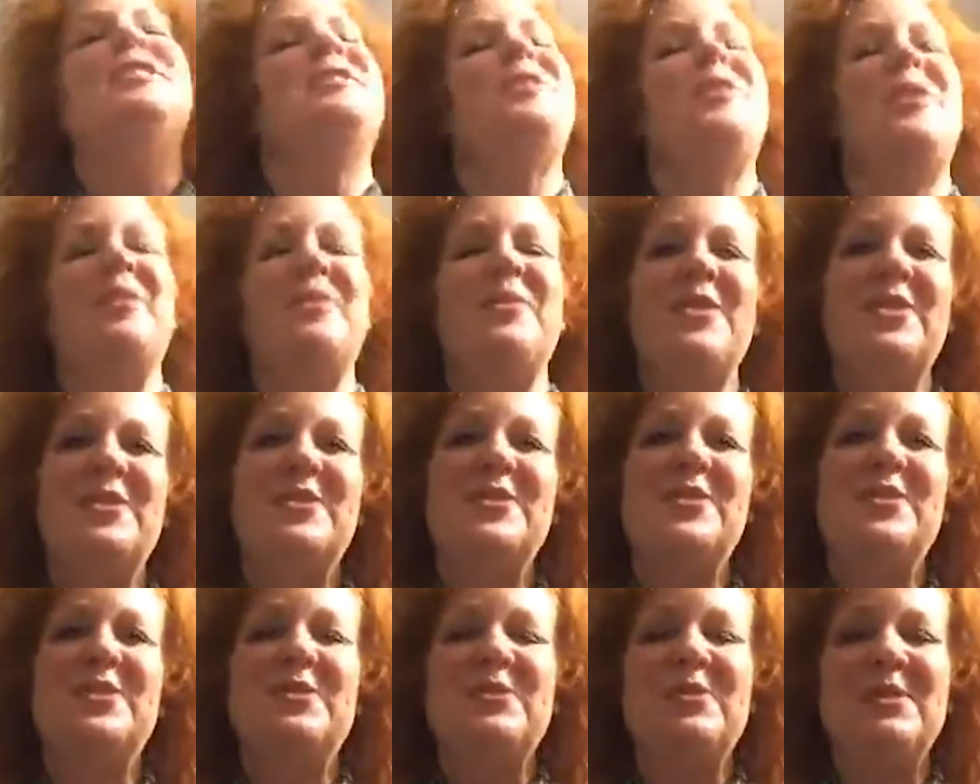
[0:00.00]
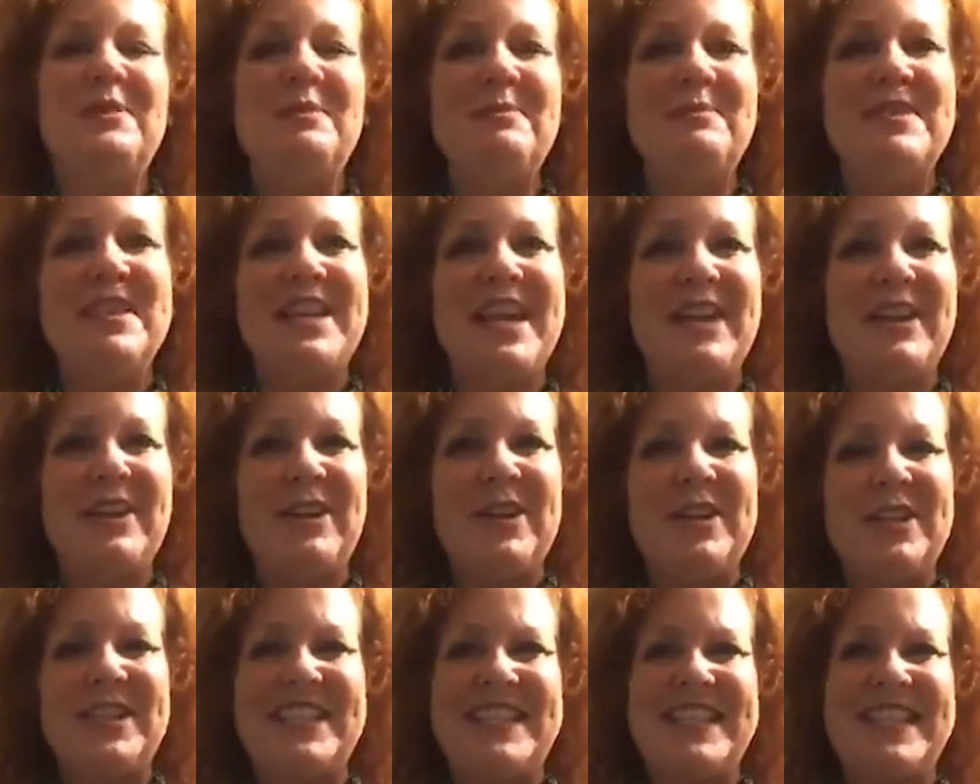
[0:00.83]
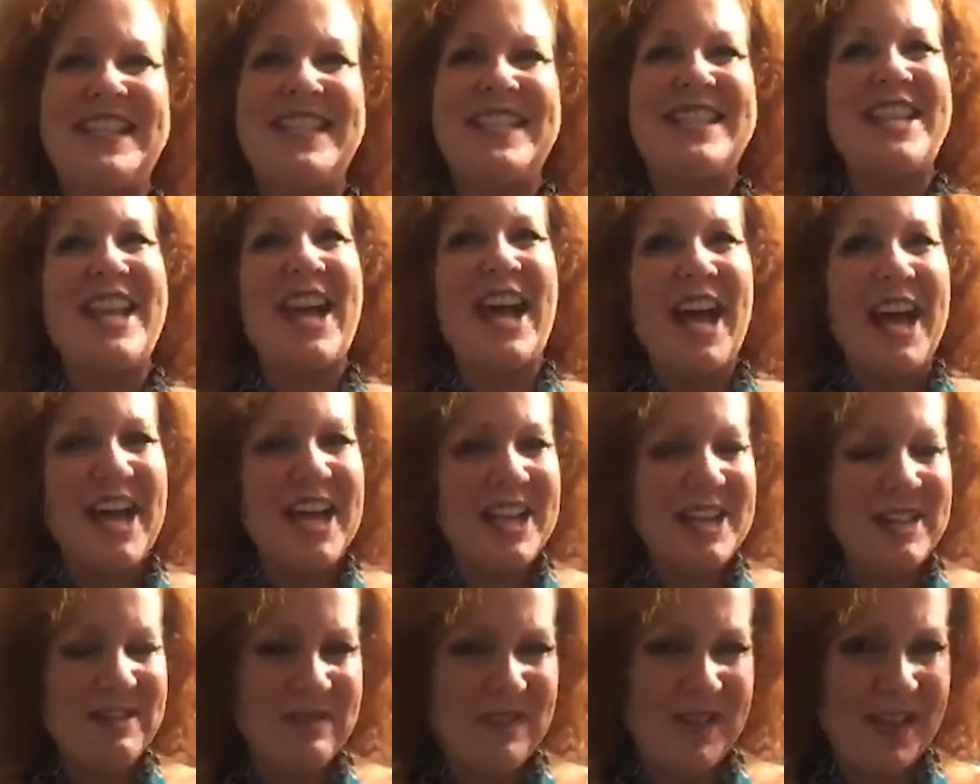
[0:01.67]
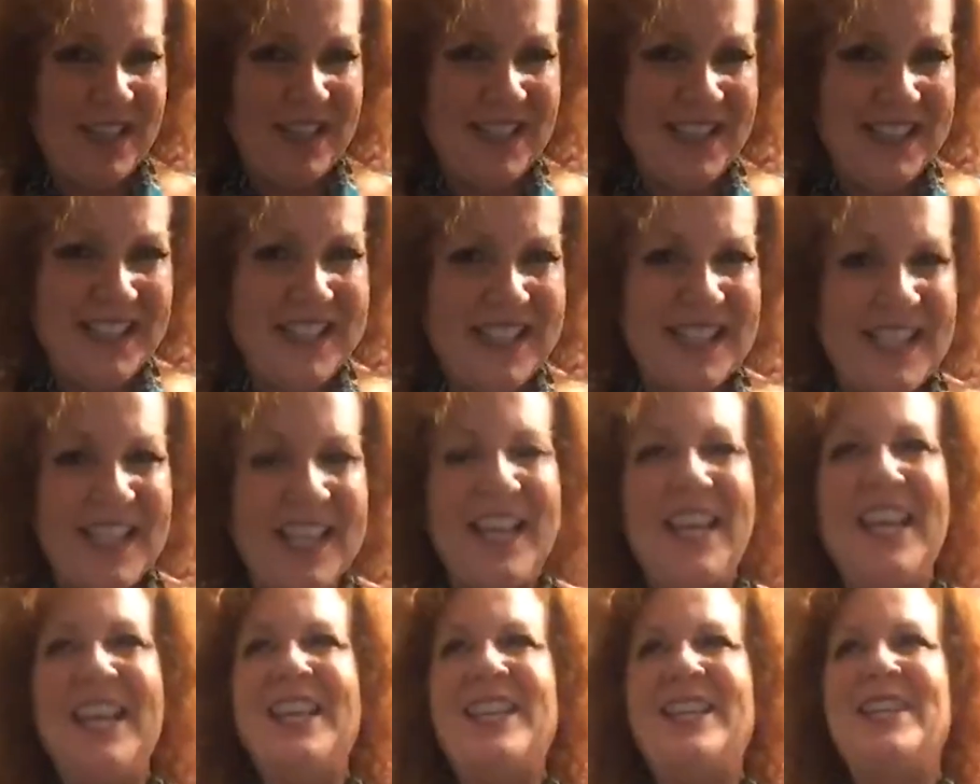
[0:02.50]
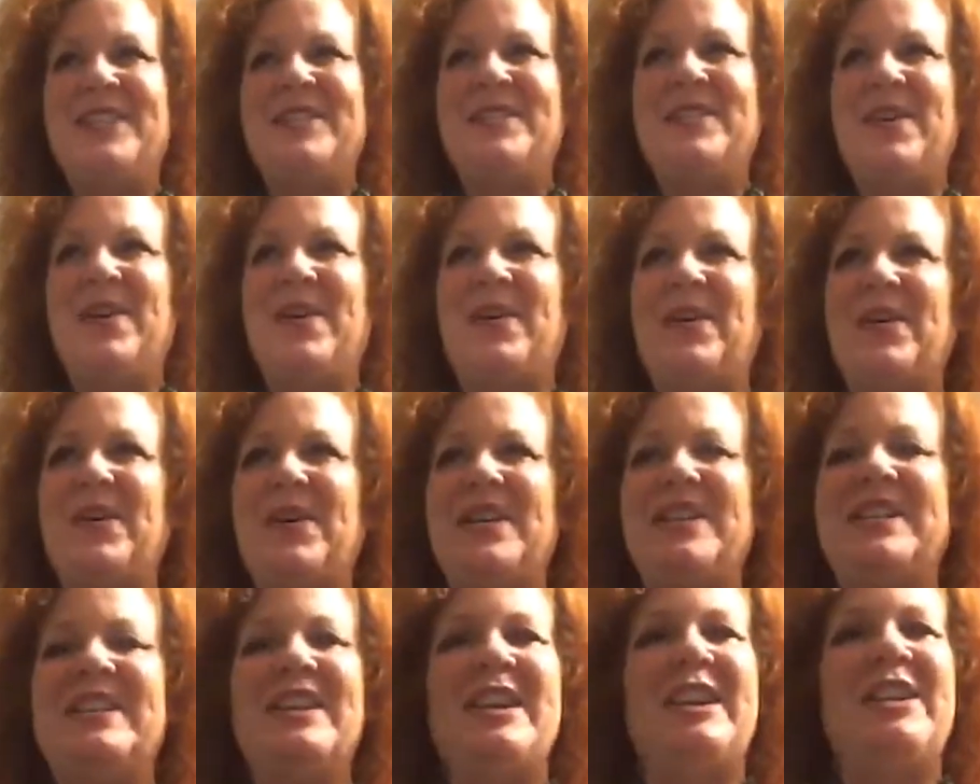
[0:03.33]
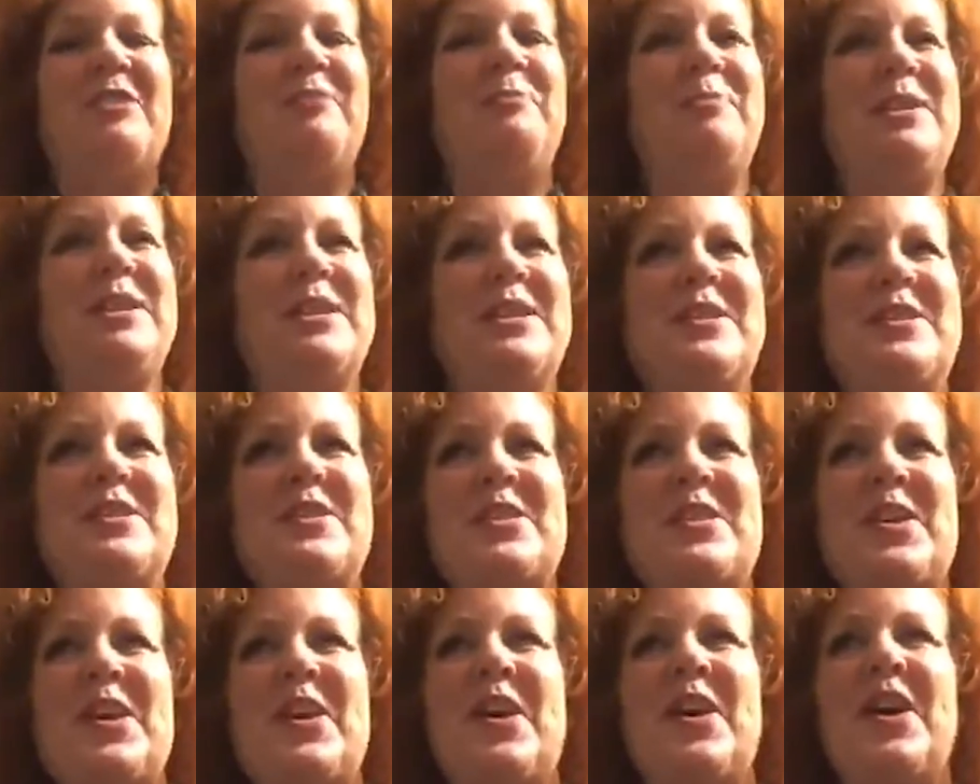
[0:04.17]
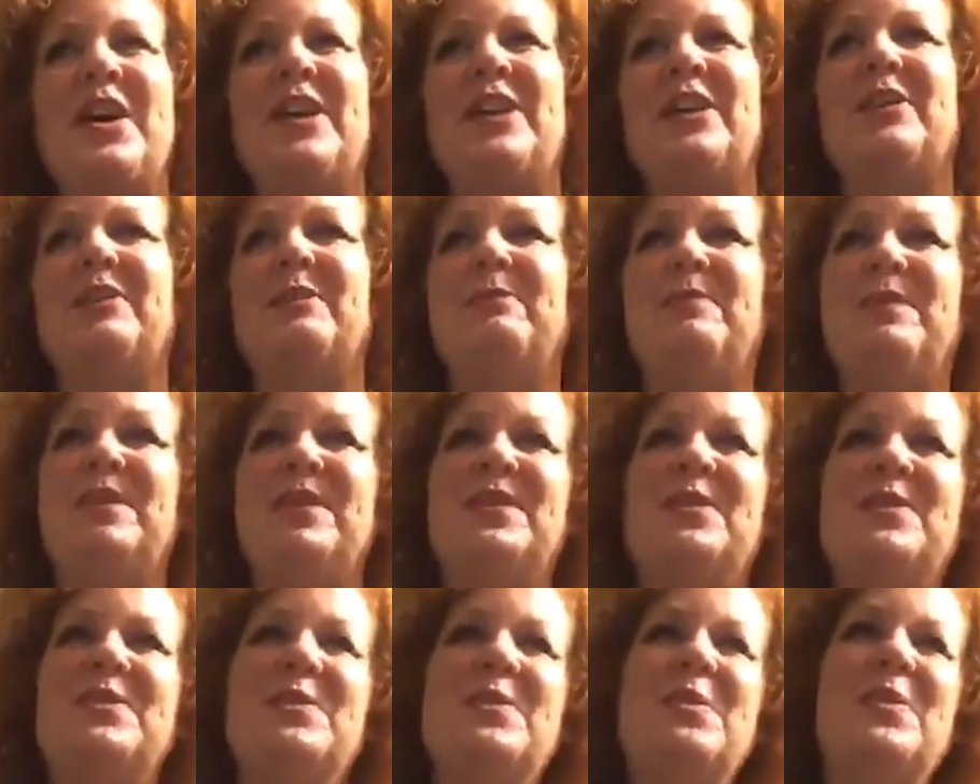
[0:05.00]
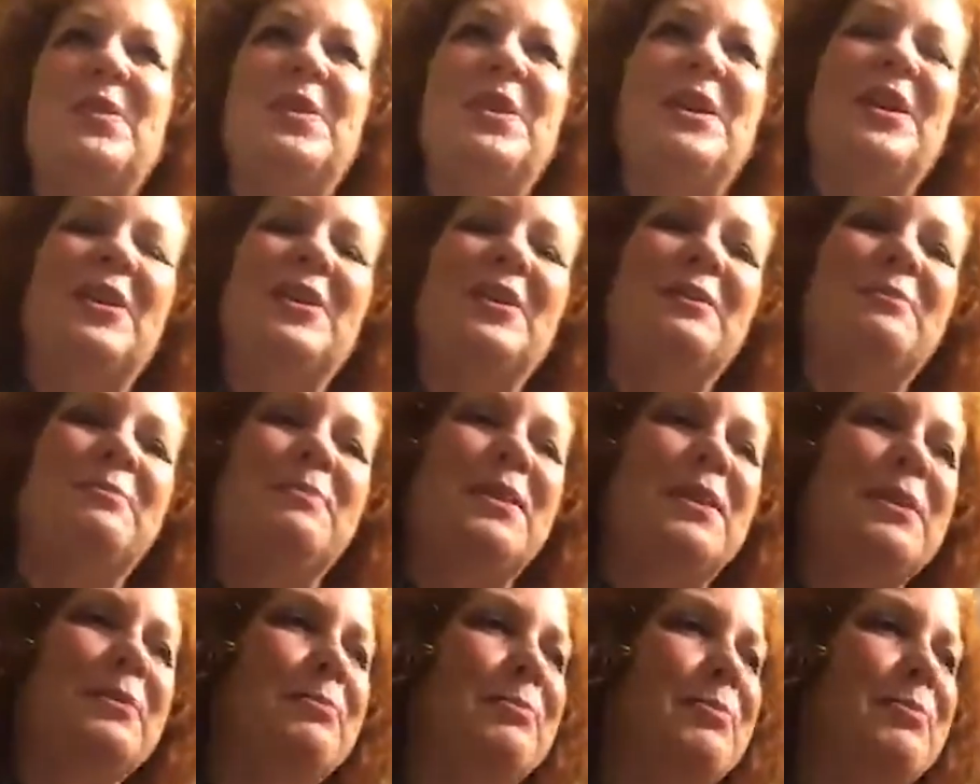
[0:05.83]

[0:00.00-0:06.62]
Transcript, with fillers: you know, those dreams that are inside of us. You know, it could be a song, it could be a story, it could